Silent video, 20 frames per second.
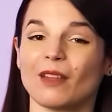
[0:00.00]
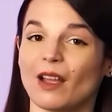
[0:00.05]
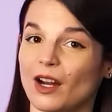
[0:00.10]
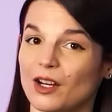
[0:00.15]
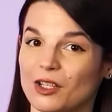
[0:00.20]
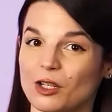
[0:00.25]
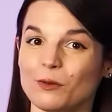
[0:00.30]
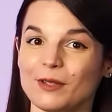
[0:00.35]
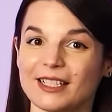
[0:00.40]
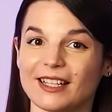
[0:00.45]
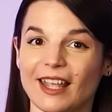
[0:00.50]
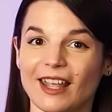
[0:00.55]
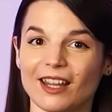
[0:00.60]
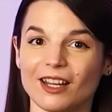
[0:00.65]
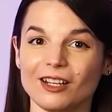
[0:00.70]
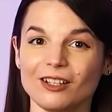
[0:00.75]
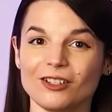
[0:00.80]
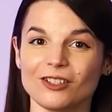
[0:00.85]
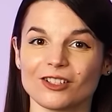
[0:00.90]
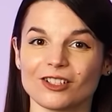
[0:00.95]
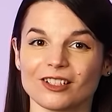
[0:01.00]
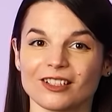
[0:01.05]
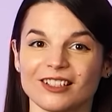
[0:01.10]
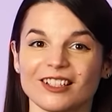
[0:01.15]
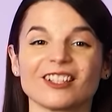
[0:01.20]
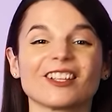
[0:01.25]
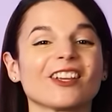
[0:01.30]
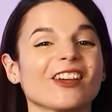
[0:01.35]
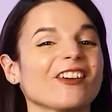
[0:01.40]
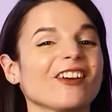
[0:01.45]
Are you engaged?
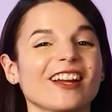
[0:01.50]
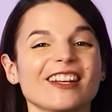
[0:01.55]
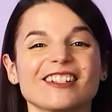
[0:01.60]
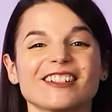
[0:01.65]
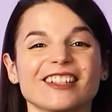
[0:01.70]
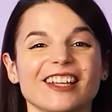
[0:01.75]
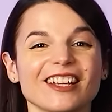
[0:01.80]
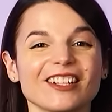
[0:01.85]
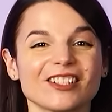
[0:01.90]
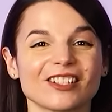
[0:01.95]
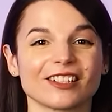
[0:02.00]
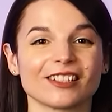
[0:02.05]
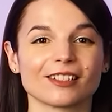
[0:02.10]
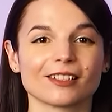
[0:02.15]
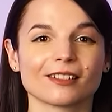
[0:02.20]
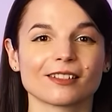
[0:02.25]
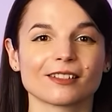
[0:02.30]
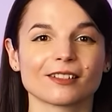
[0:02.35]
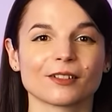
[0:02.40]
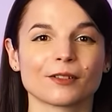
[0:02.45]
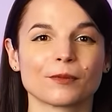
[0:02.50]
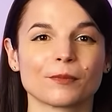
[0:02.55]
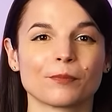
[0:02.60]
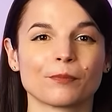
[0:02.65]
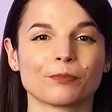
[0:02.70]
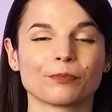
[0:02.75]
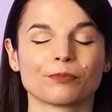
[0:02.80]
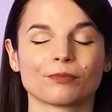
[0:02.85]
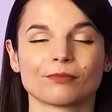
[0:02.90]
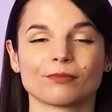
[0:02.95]
Congratulations.
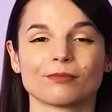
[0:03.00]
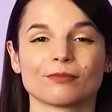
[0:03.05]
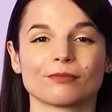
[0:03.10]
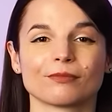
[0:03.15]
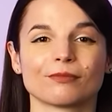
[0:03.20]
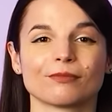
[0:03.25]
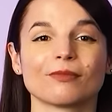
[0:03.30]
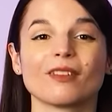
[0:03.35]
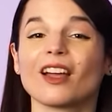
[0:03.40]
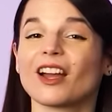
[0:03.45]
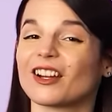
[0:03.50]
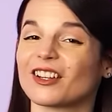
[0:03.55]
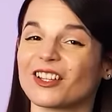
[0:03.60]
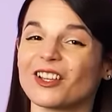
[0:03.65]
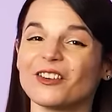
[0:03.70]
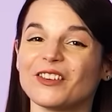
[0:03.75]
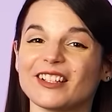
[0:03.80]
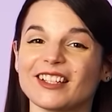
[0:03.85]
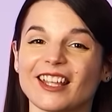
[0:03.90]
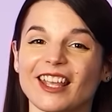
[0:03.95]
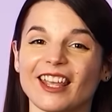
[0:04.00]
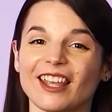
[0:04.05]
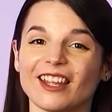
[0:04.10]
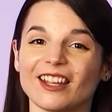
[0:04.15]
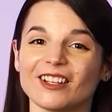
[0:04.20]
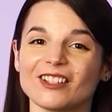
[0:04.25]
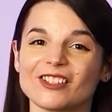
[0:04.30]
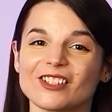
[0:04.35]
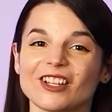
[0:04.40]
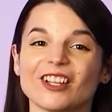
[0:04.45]
Are you
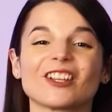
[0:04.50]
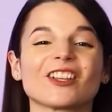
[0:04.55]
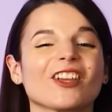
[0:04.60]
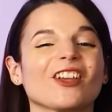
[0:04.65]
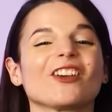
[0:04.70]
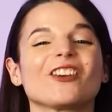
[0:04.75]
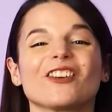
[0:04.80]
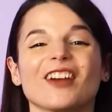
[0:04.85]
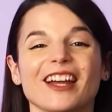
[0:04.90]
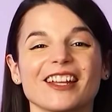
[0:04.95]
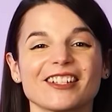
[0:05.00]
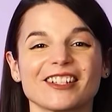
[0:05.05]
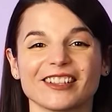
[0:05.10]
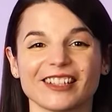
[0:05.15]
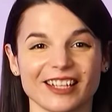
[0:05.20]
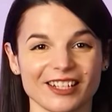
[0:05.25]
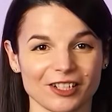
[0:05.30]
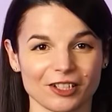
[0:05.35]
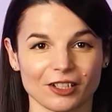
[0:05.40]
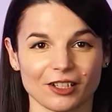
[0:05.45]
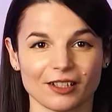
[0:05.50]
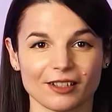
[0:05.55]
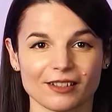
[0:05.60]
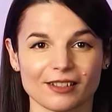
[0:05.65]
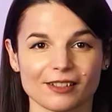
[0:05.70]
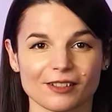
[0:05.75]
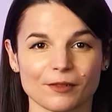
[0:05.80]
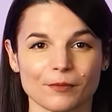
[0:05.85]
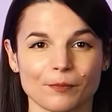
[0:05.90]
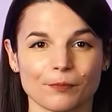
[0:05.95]
engaged?
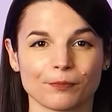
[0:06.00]
Congratulations.